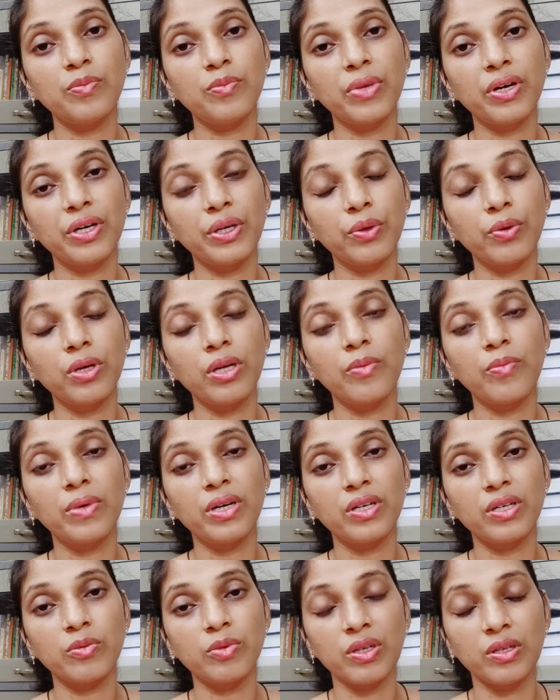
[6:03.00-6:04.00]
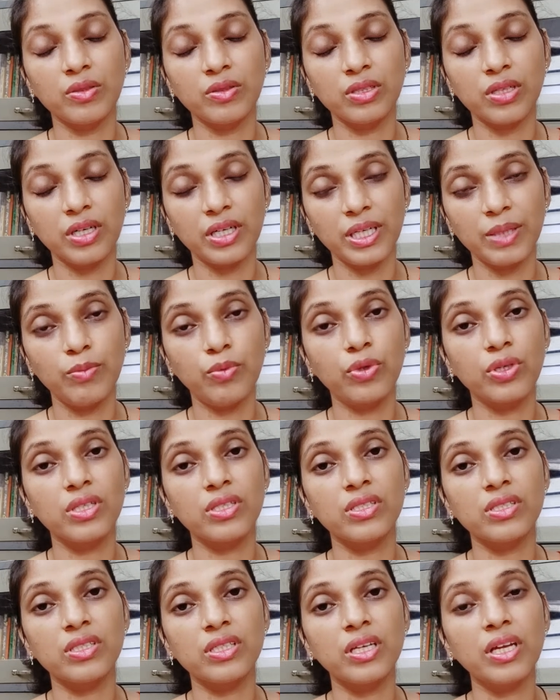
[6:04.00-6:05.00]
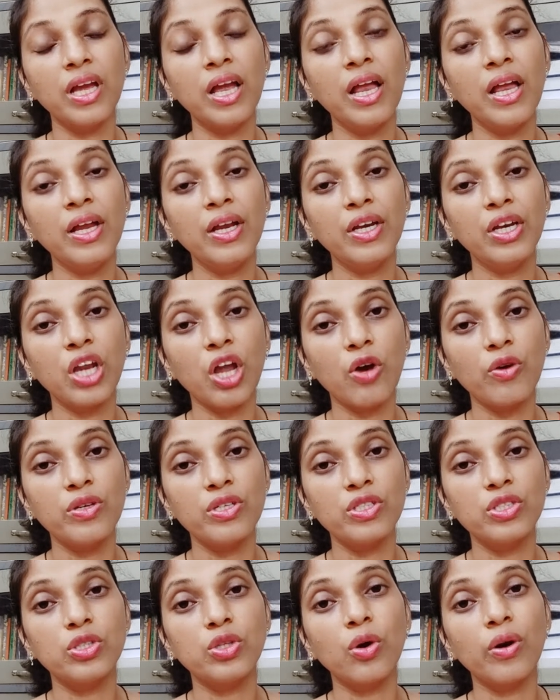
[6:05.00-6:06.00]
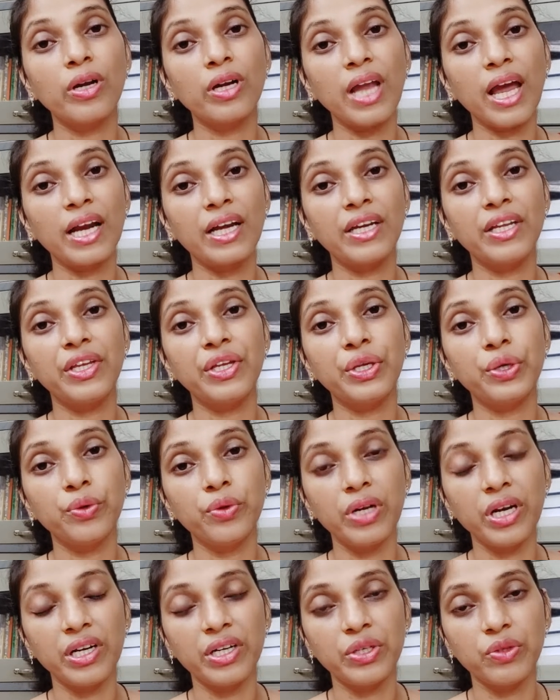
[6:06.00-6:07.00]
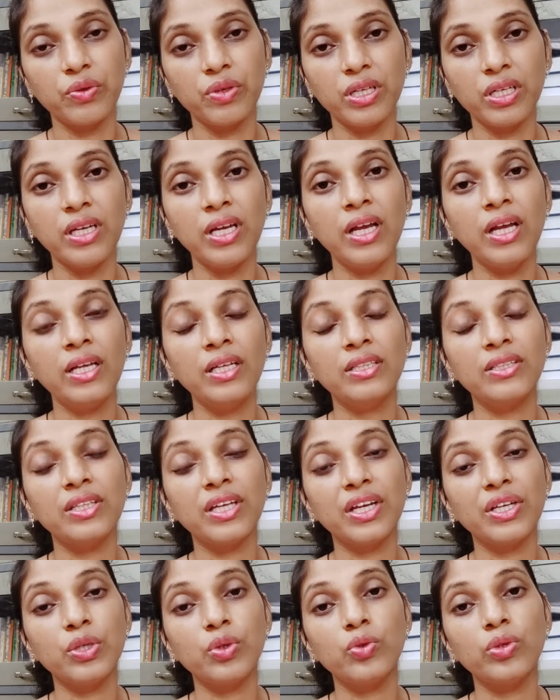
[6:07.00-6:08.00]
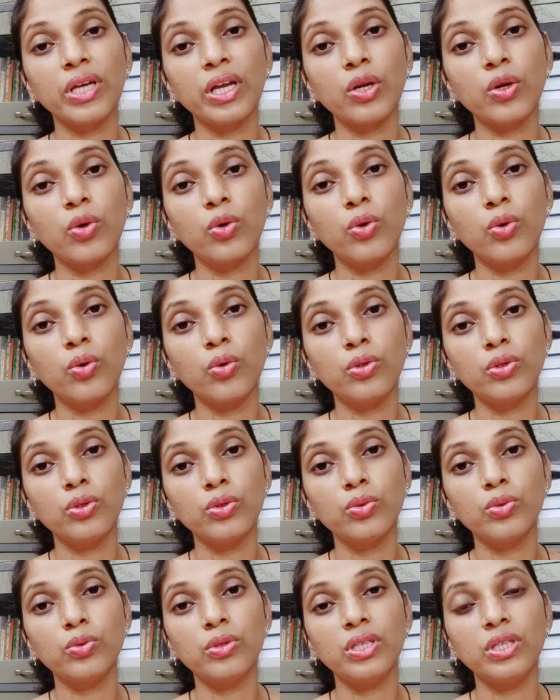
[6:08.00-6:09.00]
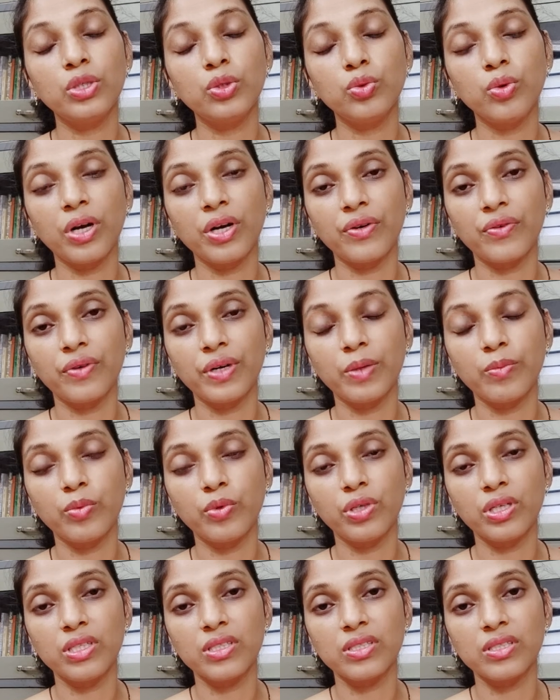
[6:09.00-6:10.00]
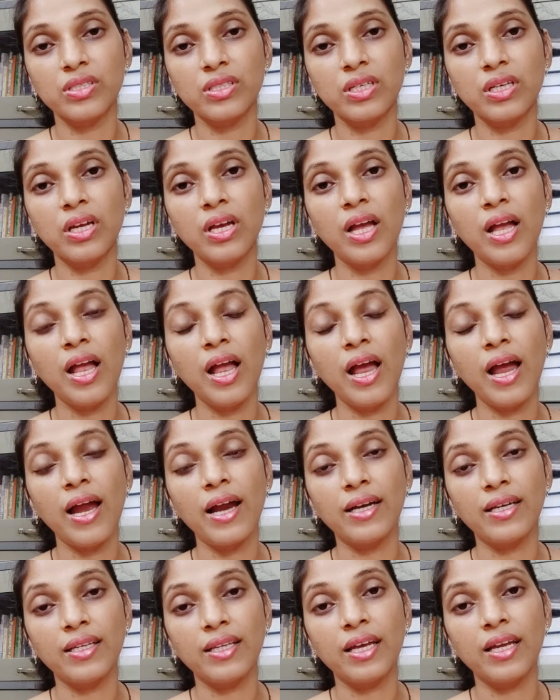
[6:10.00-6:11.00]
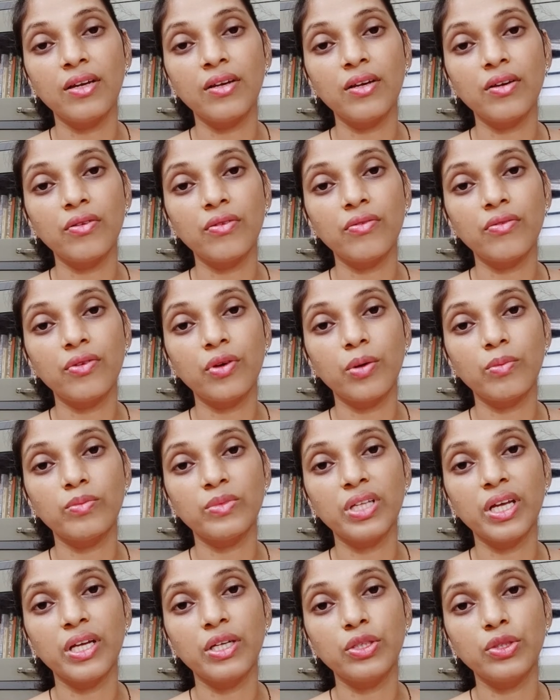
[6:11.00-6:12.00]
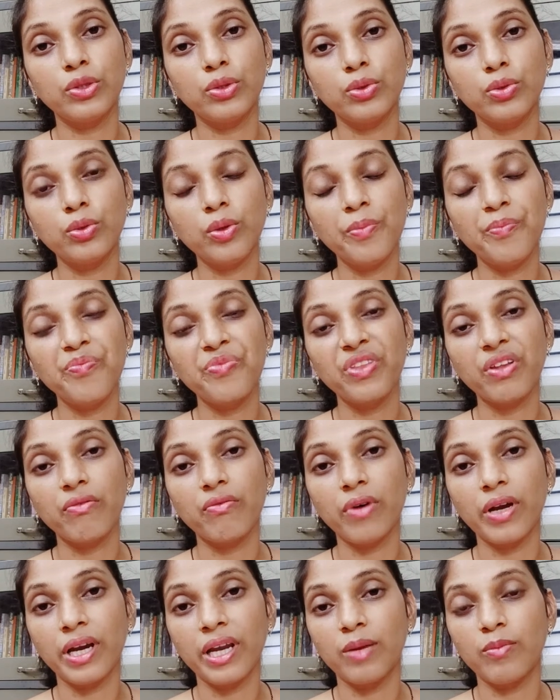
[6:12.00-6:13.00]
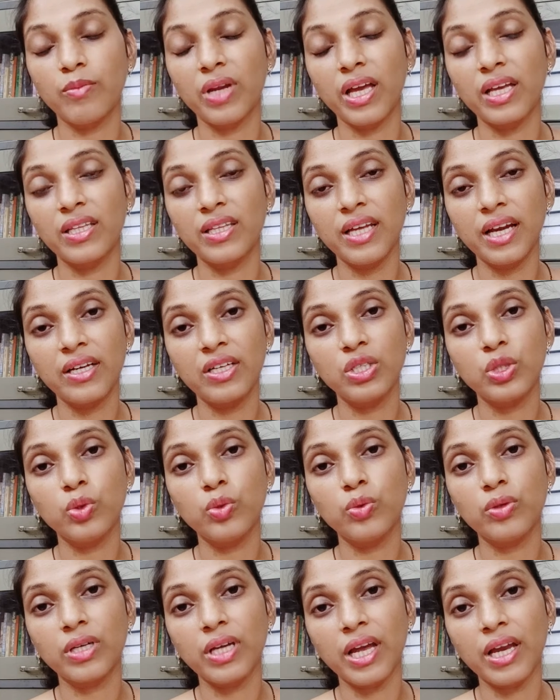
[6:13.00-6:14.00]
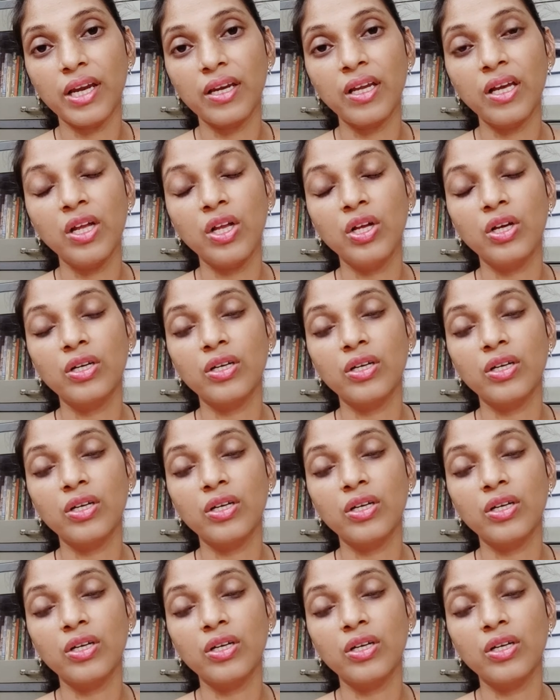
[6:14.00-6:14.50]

in particular 30 potency now is not acting curatively, then you can go to the 200 potency, and then from then to 1 mg. Like that you can